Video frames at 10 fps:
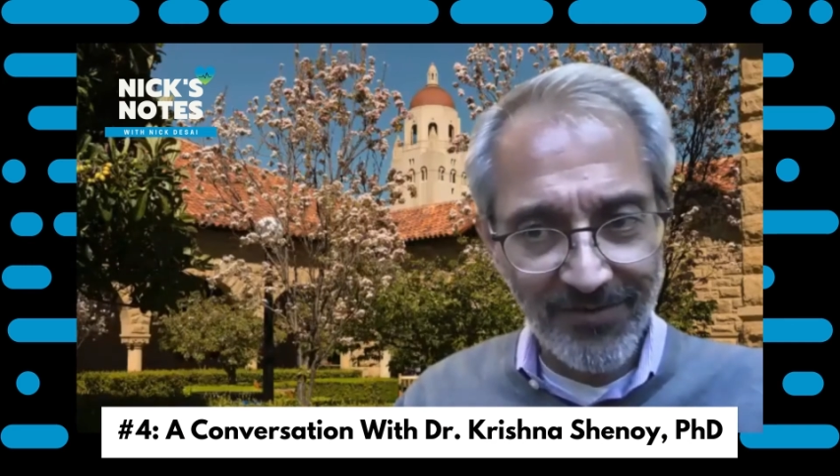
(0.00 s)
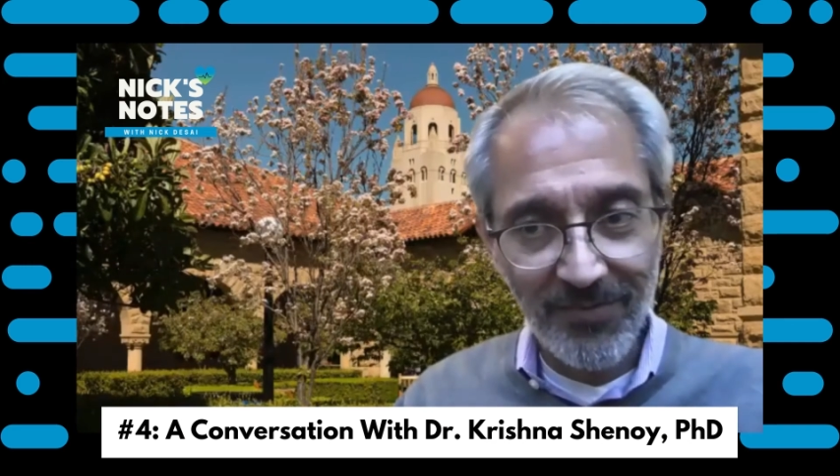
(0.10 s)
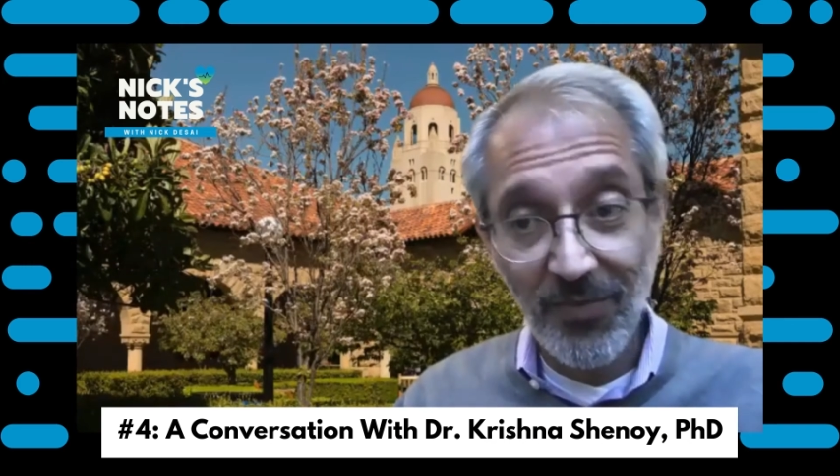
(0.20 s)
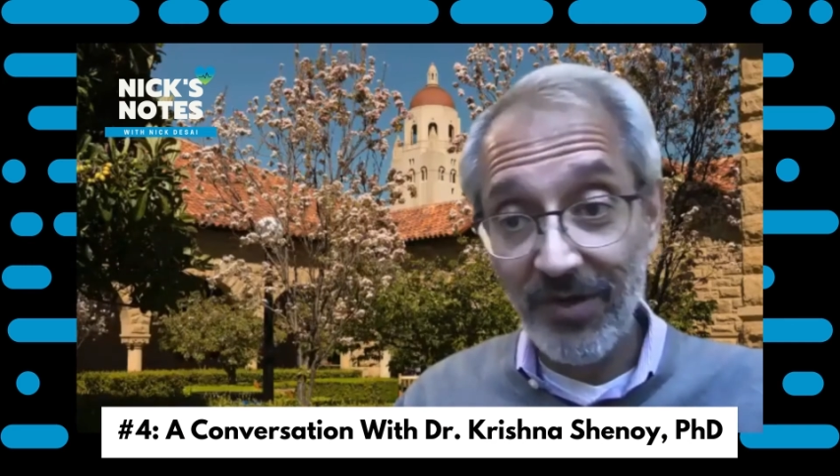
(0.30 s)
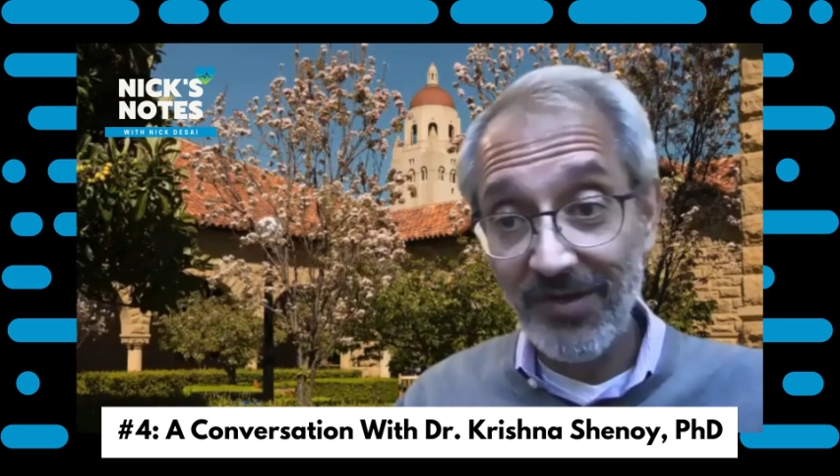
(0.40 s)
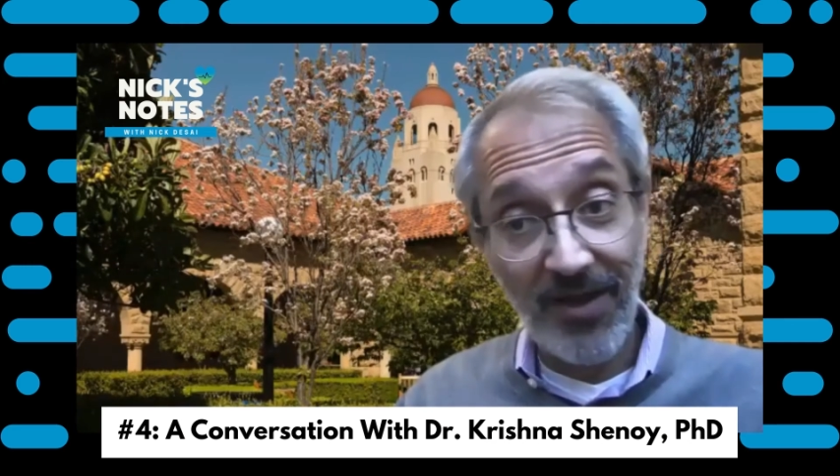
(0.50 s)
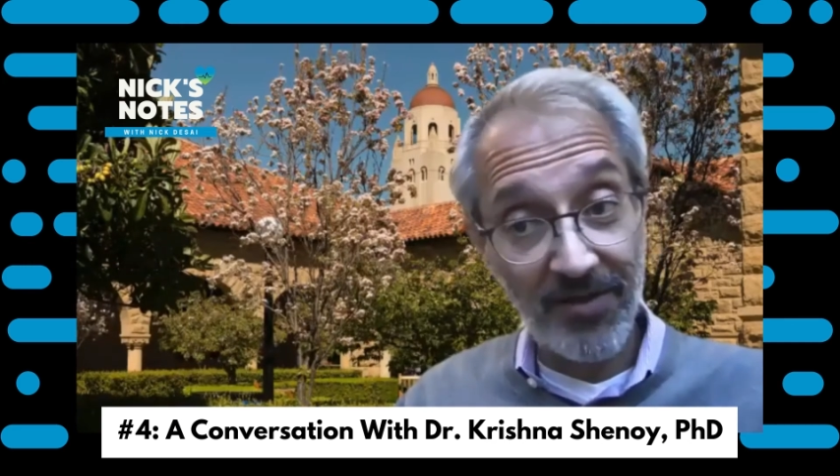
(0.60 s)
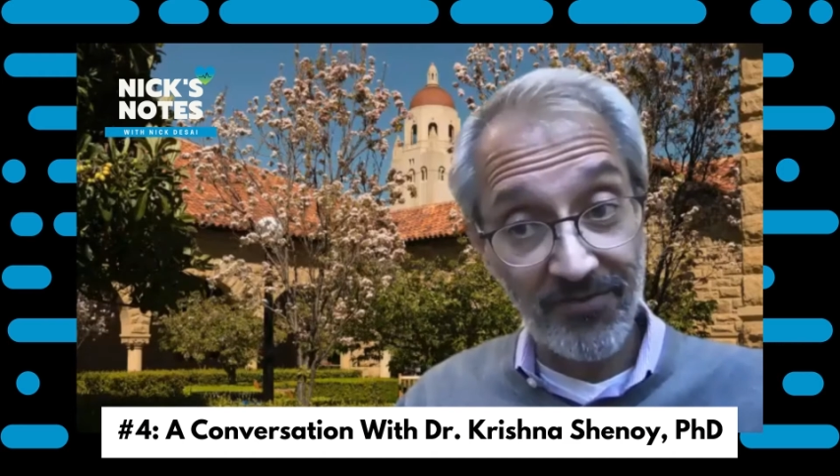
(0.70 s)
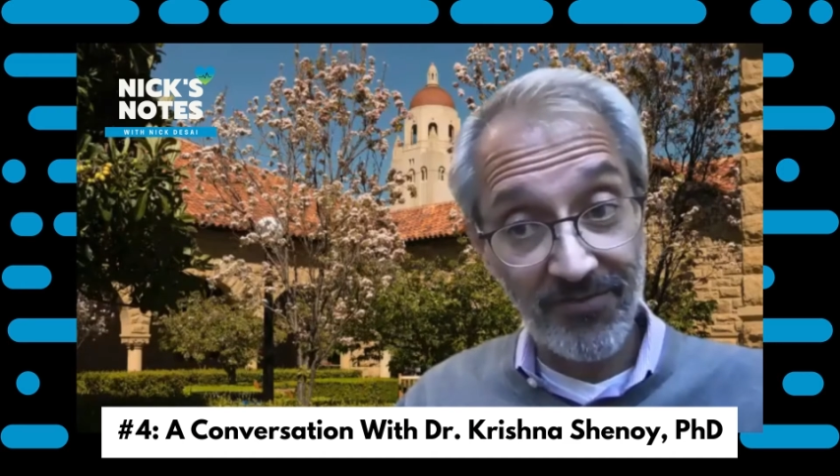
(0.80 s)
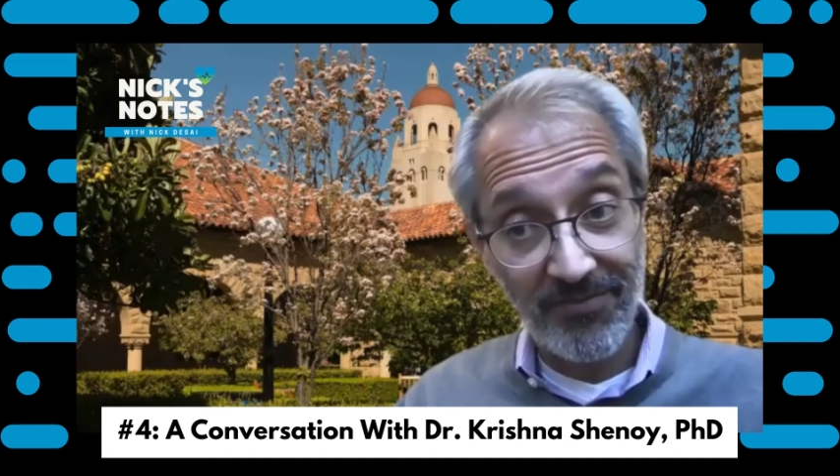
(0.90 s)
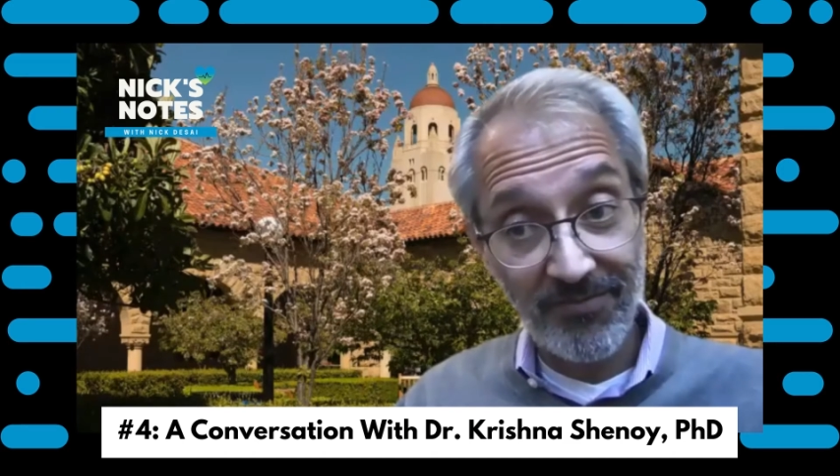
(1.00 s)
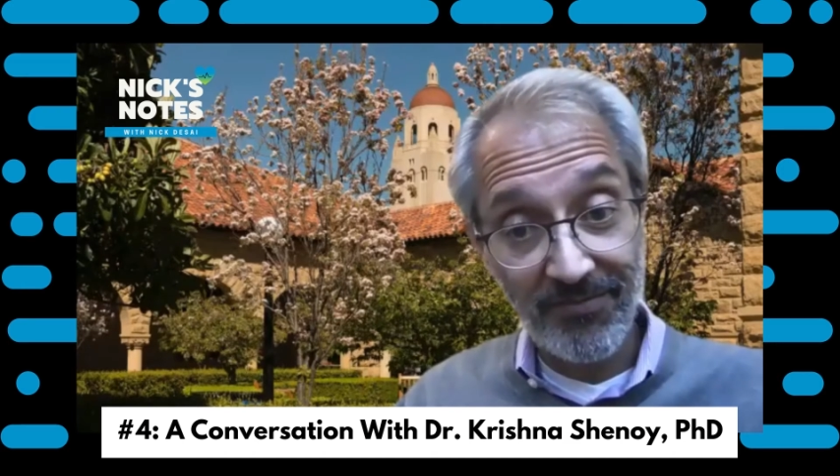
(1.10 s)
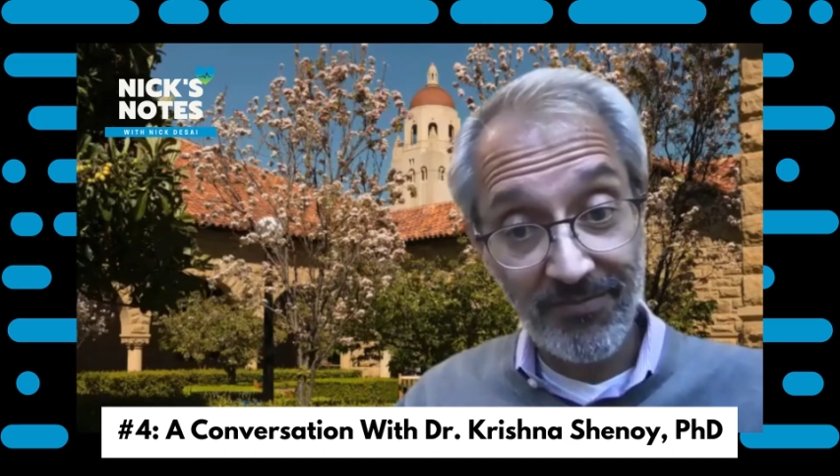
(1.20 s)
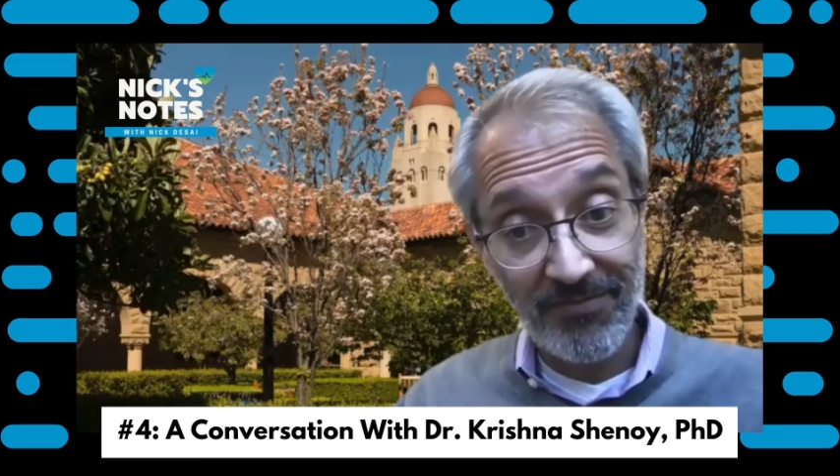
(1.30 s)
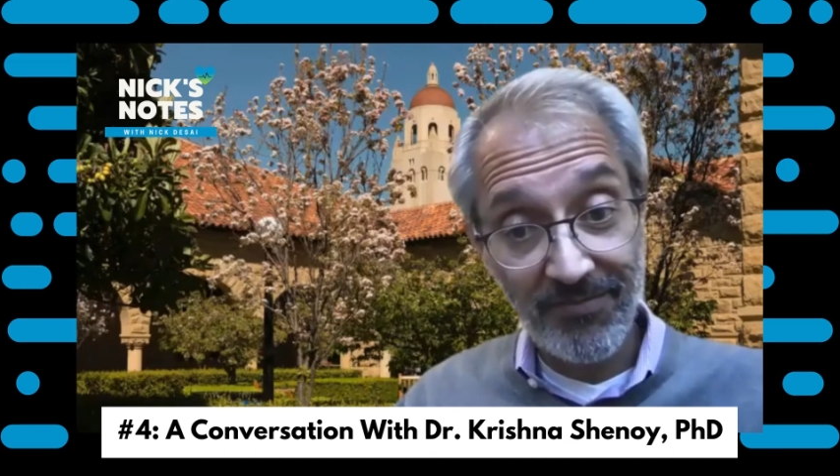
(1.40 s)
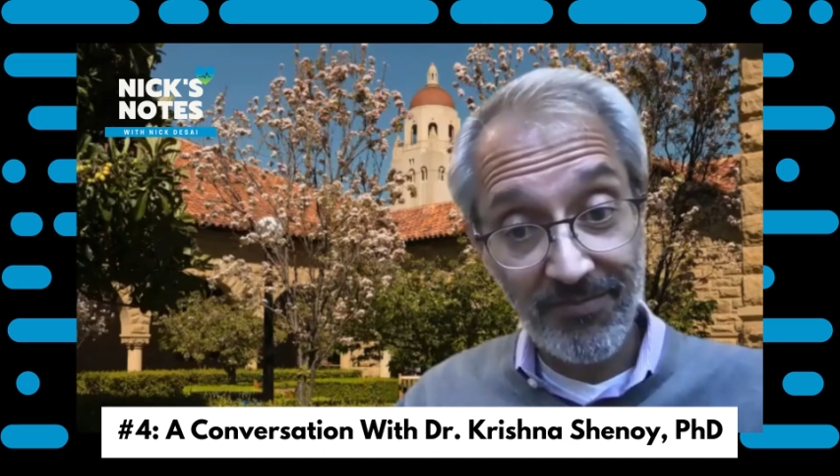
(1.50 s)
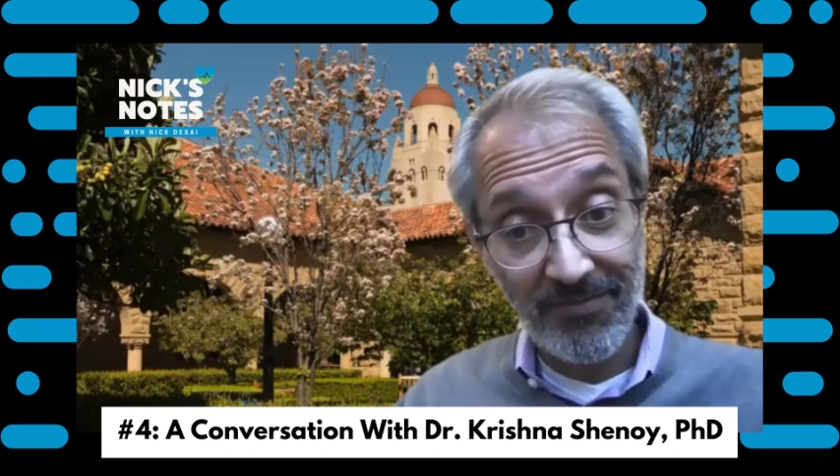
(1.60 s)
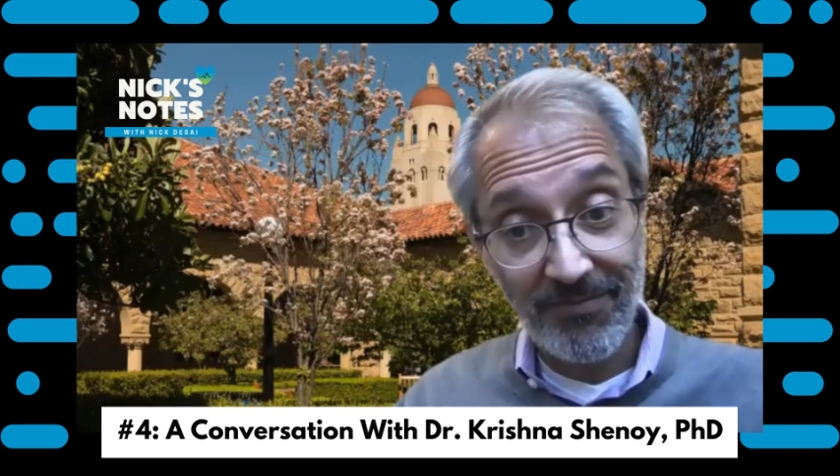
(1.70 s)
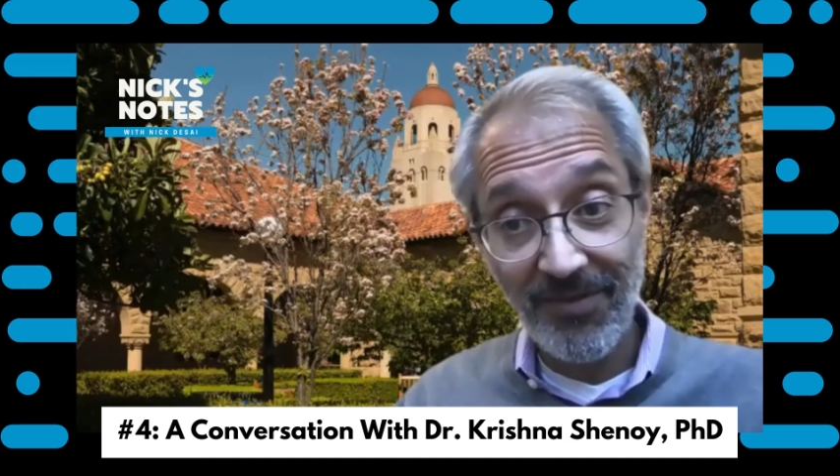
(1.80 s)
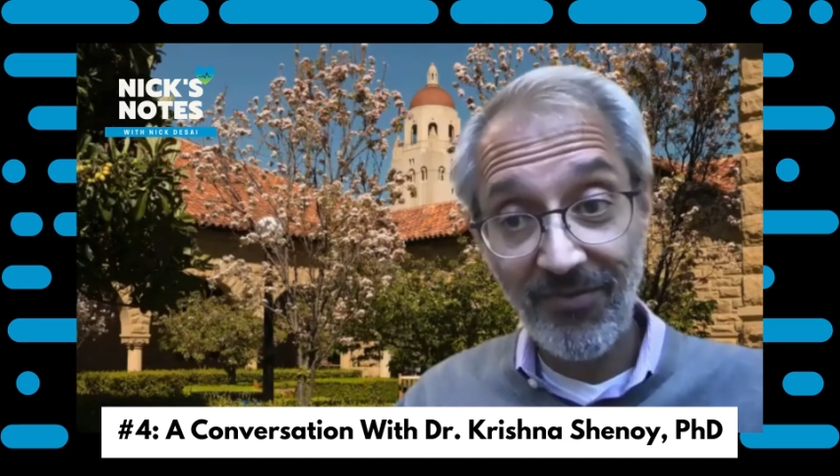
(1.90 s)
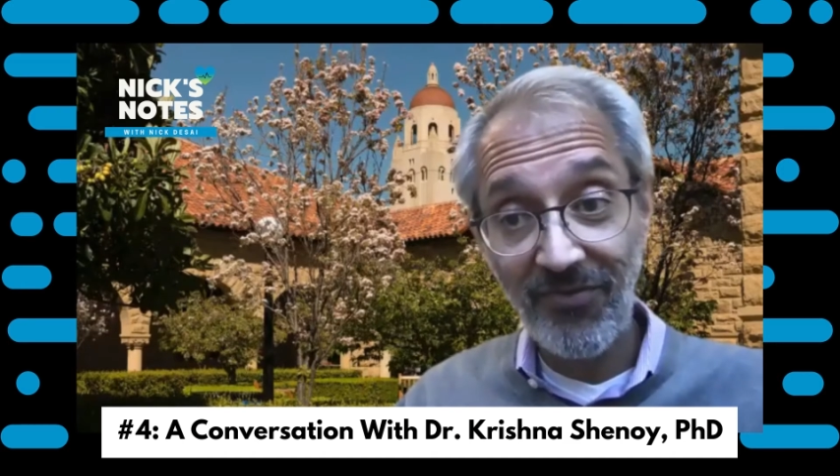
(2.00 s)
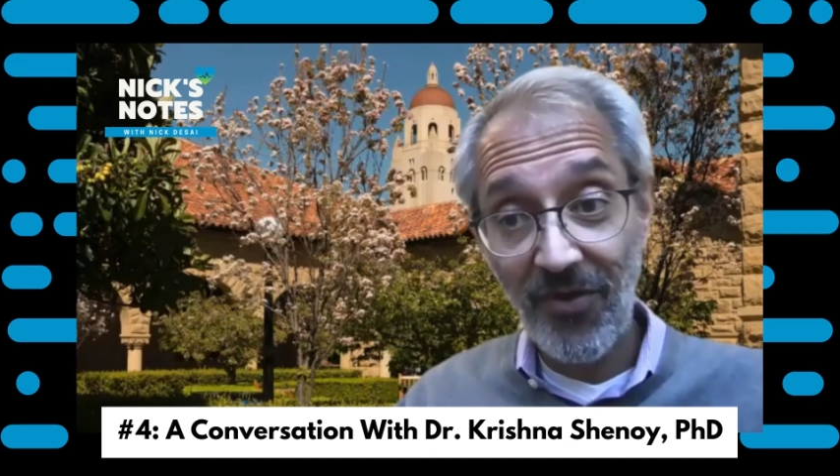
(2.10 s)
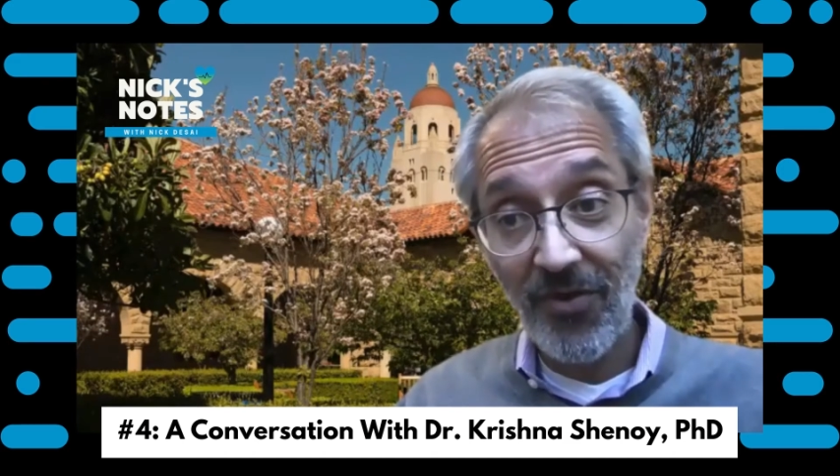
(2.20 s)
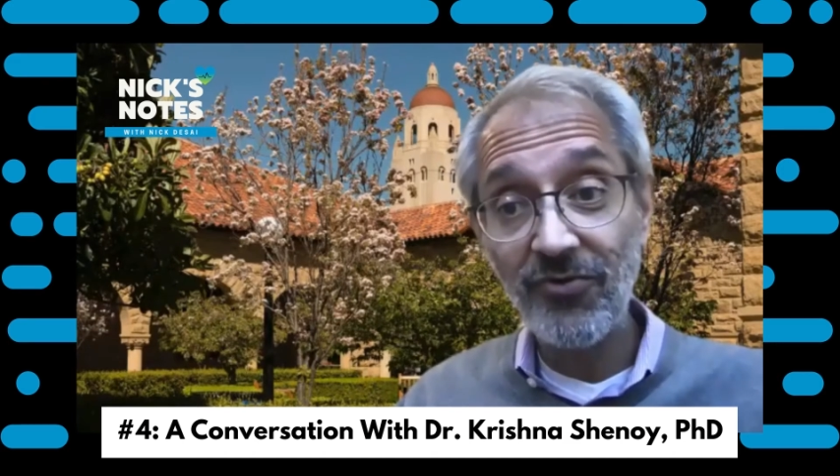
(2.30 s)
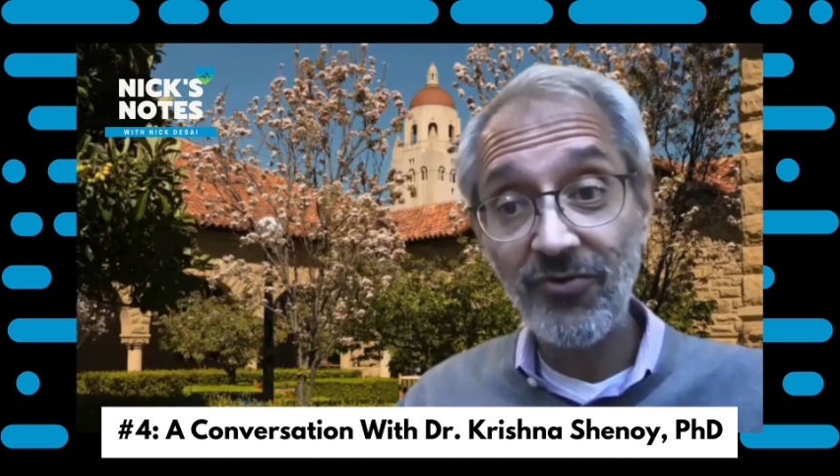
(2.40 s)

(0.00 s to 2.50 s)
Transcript: Well, it does, but so